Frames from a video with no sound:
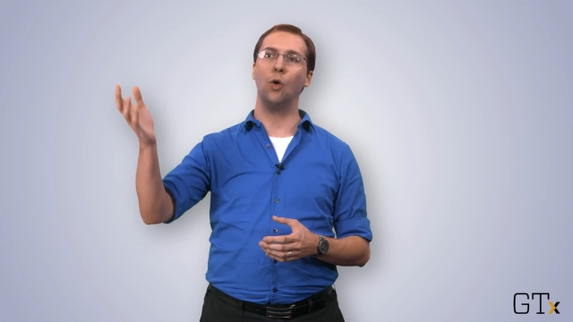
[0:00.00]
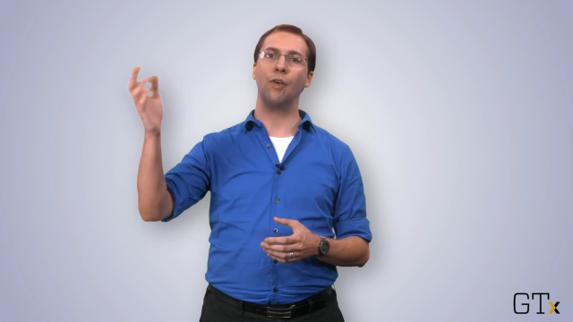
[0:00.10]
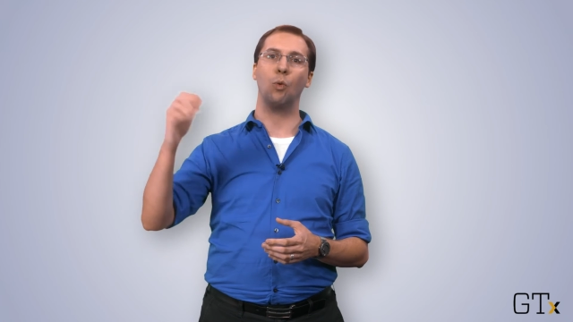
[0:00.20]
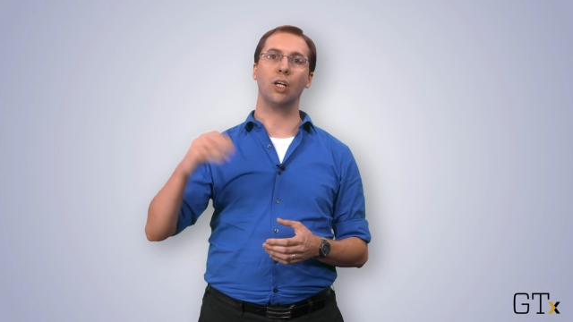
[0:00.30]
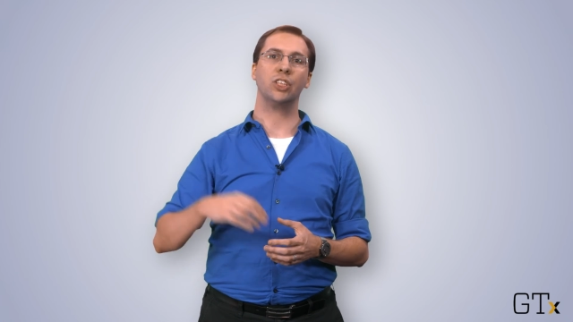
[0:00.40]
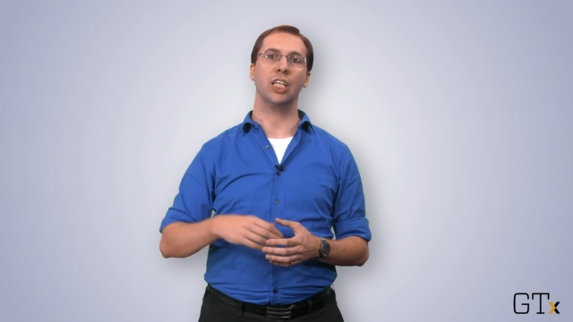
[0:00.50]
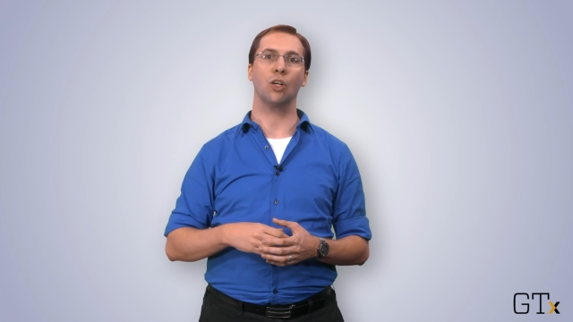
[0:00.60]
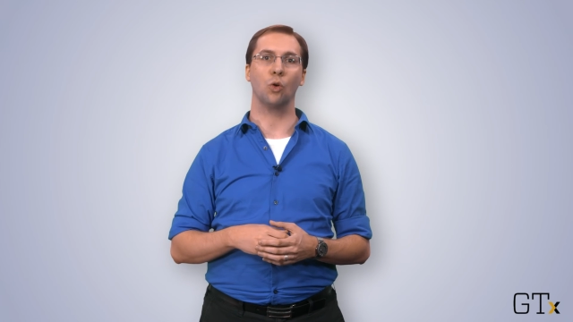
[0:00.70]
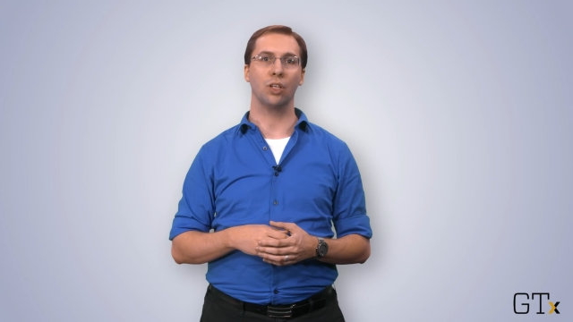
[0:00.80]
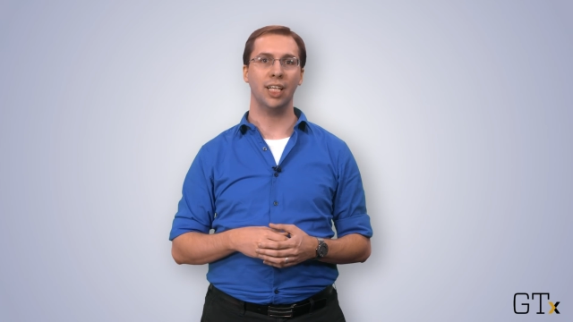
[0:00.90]
if I want a chair
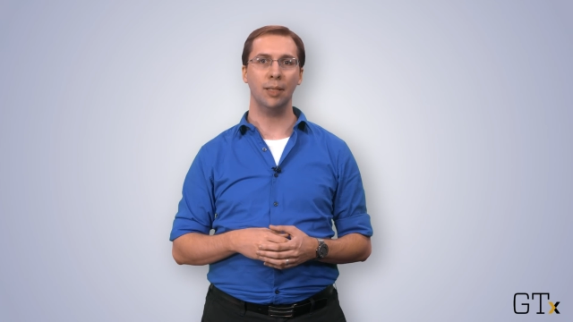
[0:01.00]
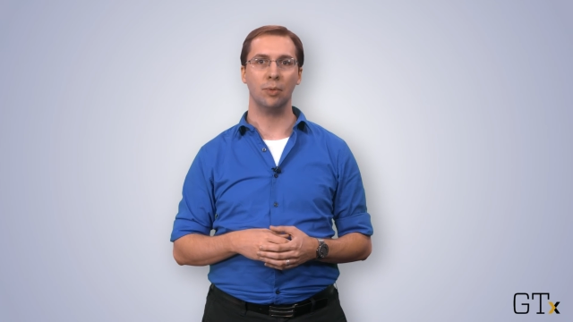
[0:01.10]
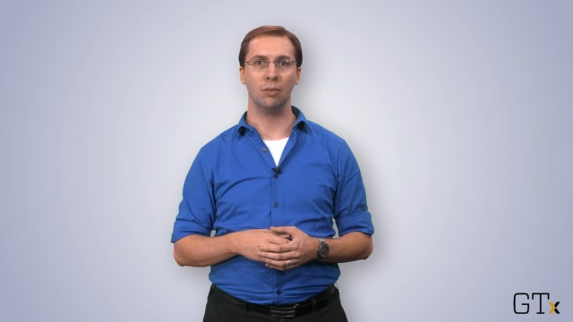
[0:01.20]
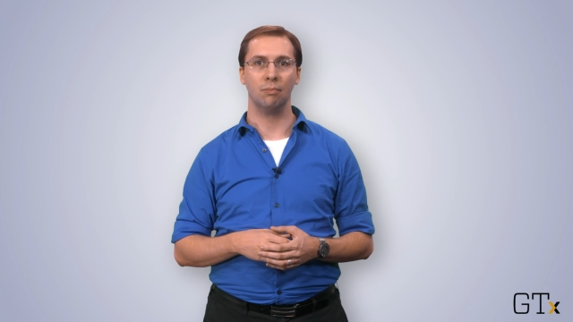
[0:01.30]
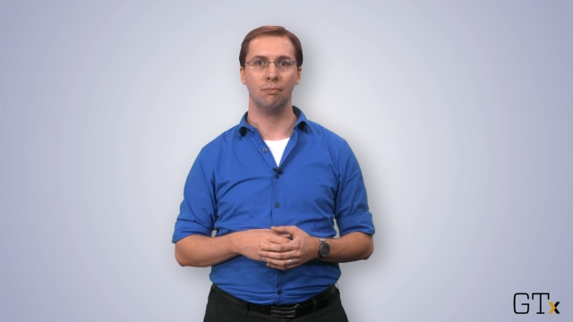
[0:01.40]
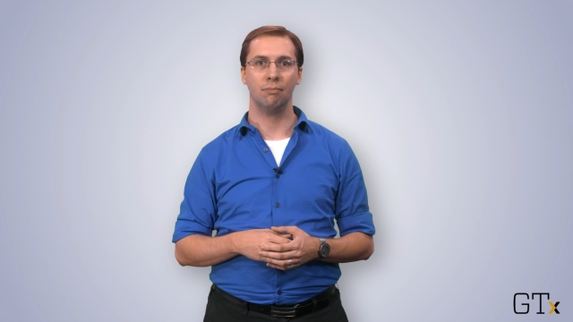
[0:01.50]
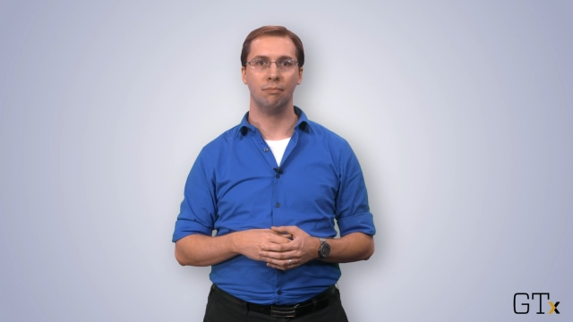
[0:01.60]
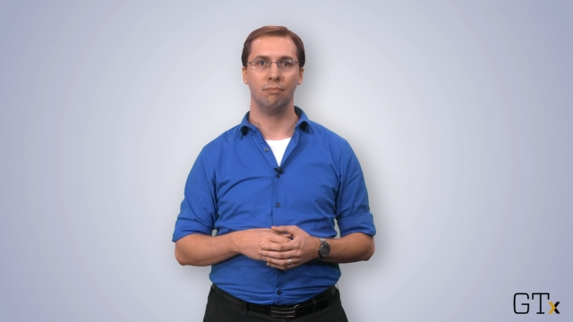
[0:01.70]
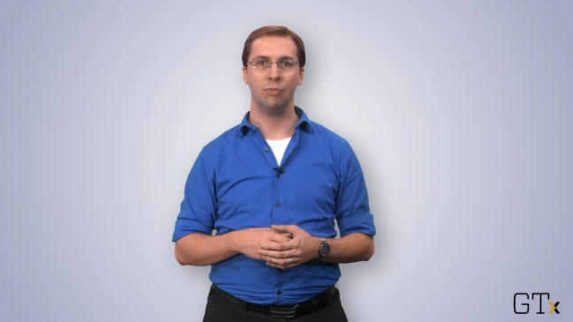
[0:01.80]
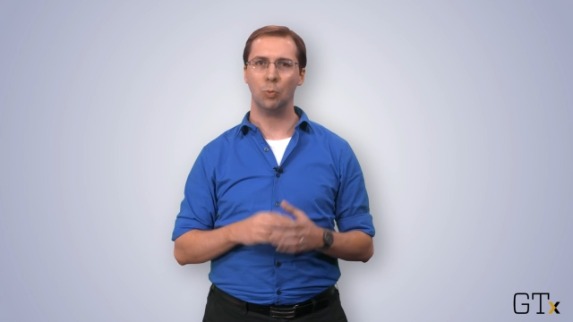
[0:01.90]
or a table.
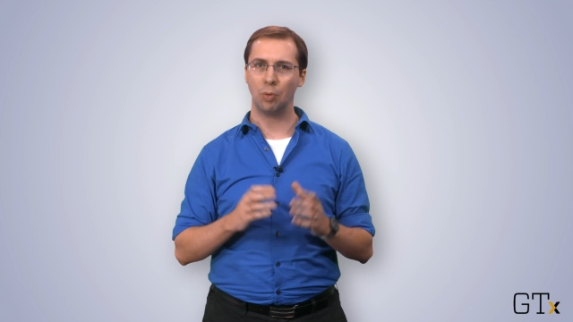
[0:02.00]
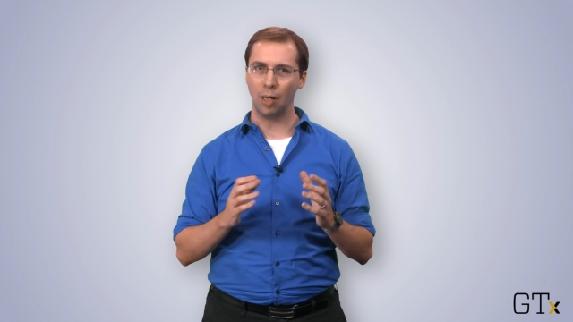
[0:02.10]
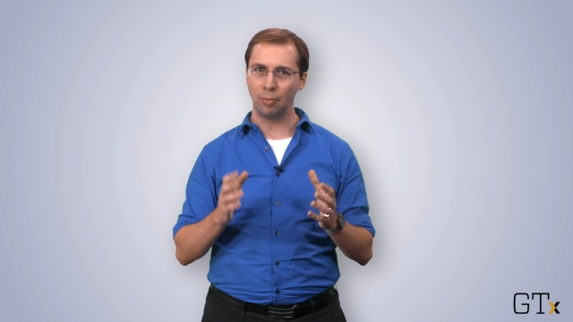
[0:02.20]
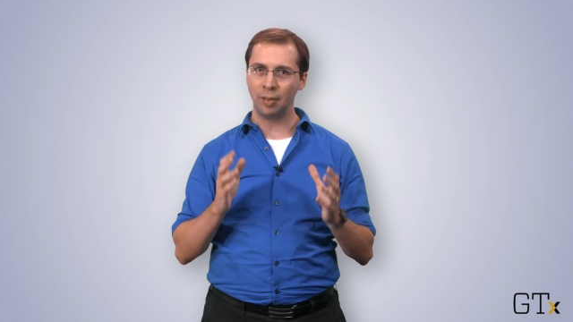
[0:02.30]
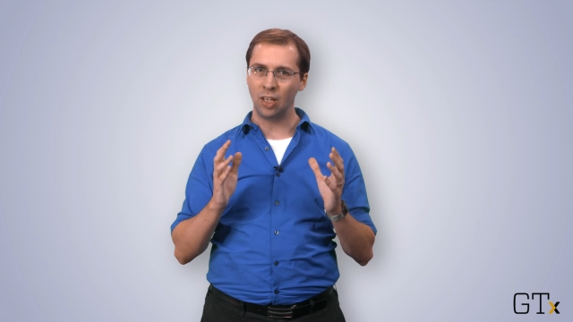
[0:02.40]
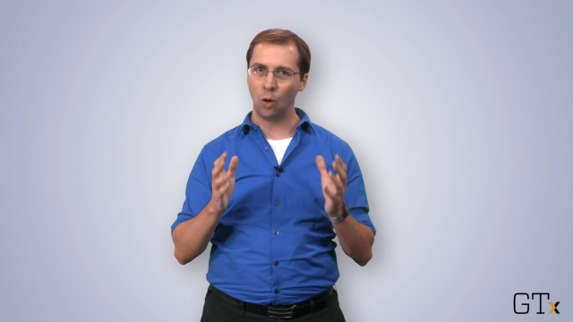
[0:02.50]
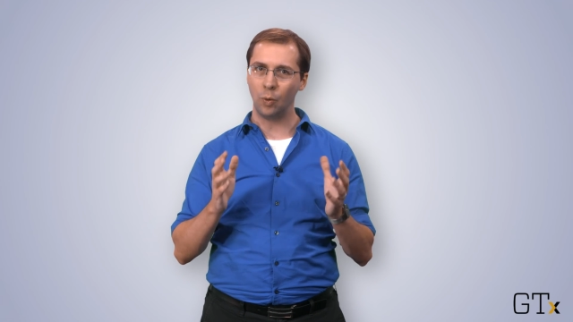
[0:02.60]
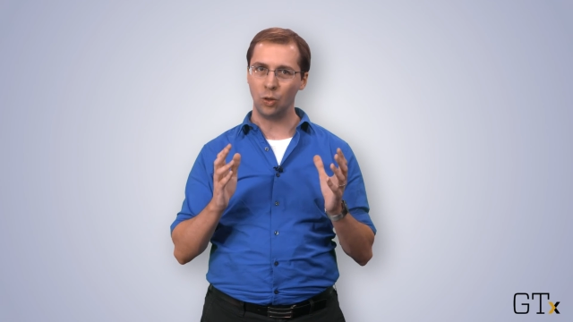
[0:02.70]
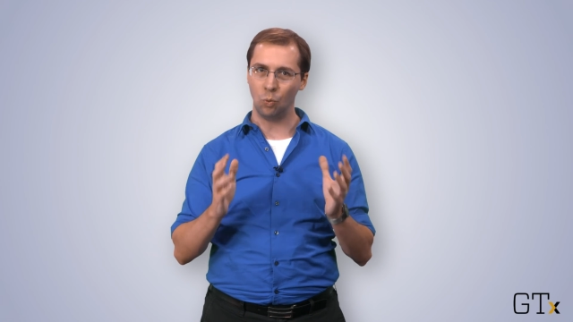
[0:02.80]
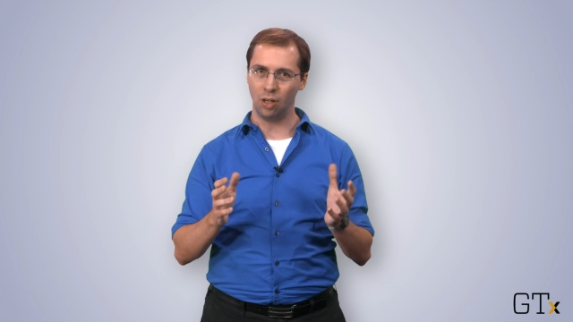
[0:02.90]
You probably know what
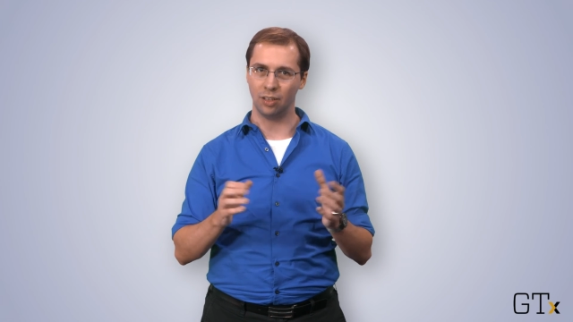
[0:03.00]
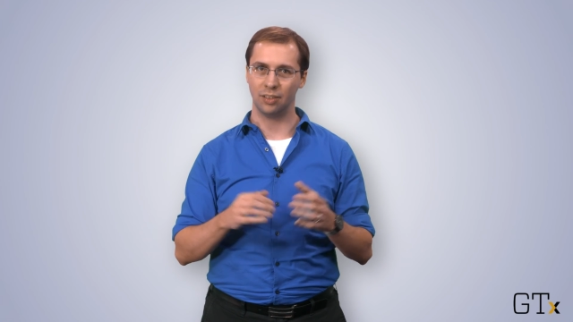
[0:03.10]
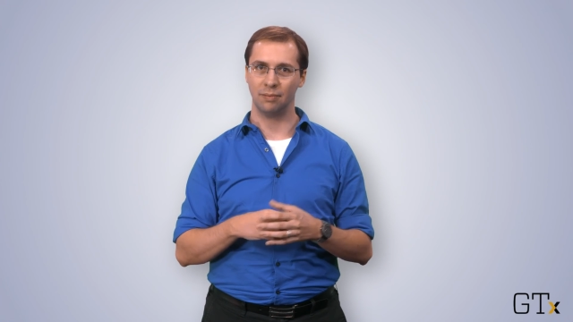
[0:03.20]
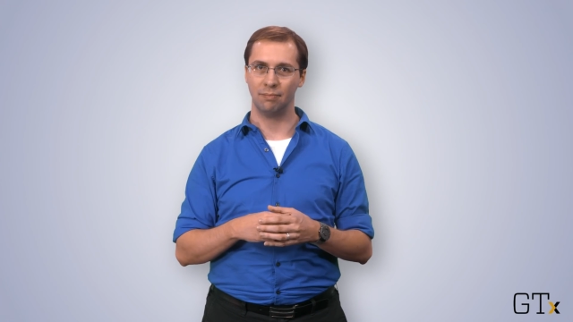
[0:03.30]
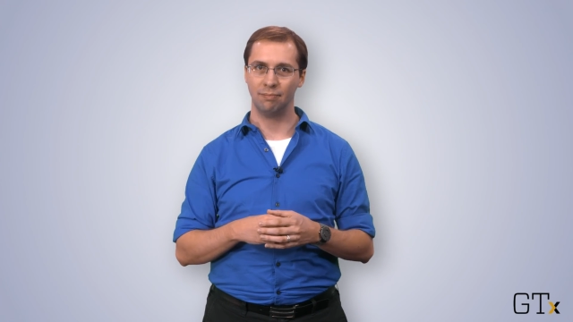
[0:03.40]
you want.